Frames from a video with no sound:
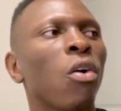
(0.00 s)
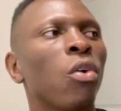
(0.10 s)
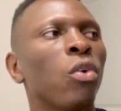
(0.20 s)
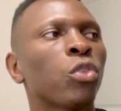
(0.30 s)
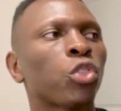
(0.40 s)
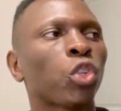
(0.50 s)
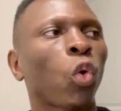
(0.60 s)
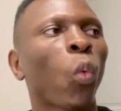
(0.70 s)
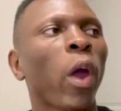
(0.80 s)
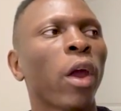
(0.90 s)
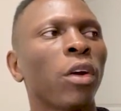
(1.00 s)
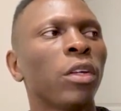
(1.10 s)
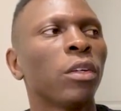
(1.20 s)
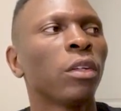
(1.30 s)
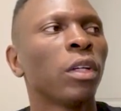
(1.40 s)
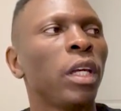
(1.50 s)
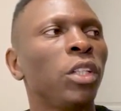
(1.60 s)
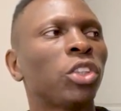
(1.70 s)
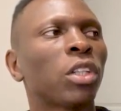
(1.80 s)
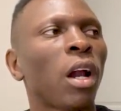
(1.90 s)
squared,
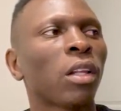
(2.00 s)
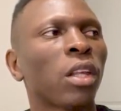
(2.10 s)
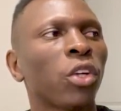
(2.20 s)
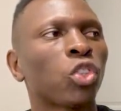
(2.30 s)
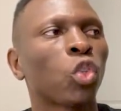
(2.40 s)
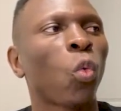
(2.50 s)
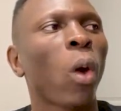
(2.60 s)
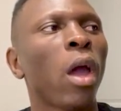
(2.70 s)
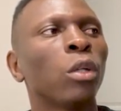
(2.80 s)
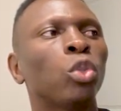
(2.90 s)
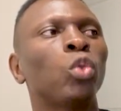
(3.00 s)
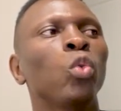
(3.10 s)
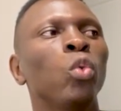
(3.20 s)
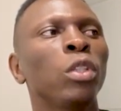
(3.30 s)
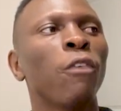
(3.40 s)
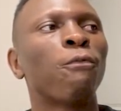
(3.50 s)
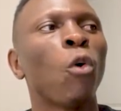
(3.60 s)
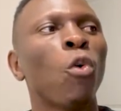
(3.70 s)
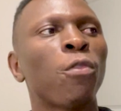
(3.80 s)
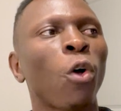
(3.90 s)
each character squared to the
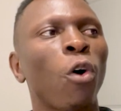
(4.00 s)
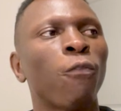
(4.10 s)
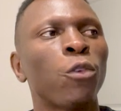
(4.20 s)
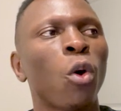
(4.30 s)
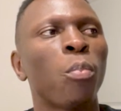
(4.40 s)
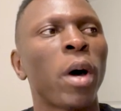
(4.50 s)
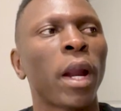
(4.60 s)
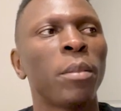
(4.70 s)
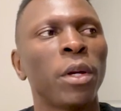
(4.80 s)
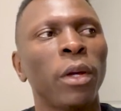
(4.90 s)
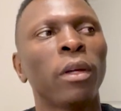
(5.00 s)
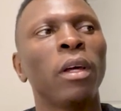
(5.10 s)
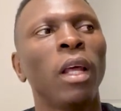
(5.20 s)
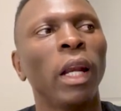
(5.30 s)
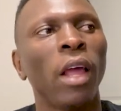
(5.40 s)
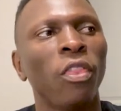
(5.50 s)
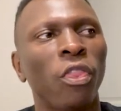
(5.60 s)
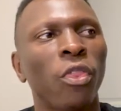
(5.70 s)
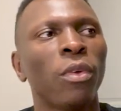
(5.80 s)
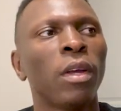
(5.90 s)
4th of your parameter
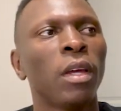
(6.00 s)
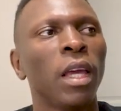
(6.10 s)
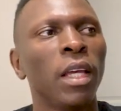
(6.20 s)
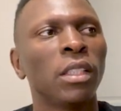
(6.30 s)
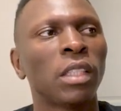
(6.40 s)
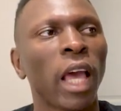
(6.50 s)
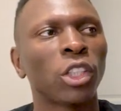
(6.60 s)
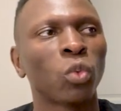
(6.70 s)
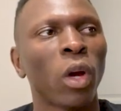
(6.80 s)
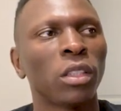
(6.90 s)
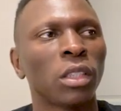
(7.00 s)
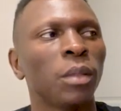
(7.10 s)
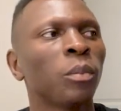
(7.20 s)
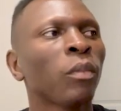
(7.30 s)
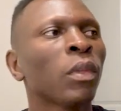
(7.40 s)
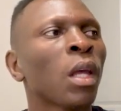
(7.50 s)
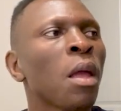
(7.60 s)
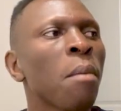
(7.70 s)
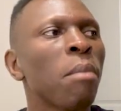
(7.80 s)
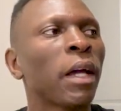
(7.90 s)
length is XYZ.
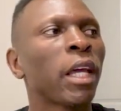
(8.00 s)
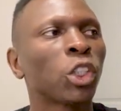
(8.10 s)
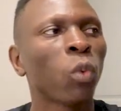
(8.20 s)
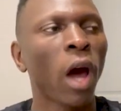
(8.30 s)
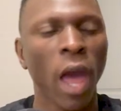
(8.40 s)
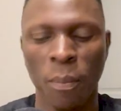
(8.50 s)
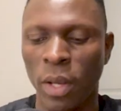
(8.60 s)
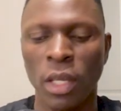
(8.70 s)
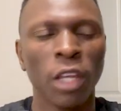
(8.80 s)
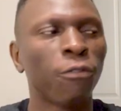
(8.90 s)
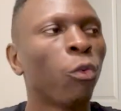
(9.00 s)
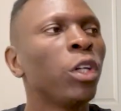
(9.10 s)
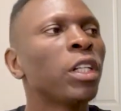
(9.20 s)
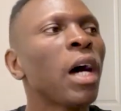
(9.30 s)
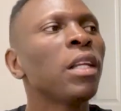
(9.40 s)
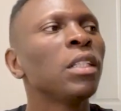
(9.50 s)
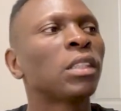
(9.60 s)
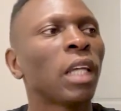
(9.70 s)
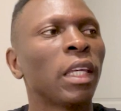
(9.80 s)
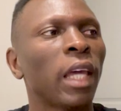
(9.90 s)
But guess what happened? If we run
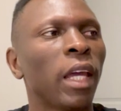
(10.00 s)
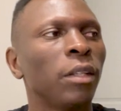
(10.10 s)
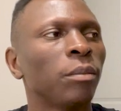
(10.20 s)
it again,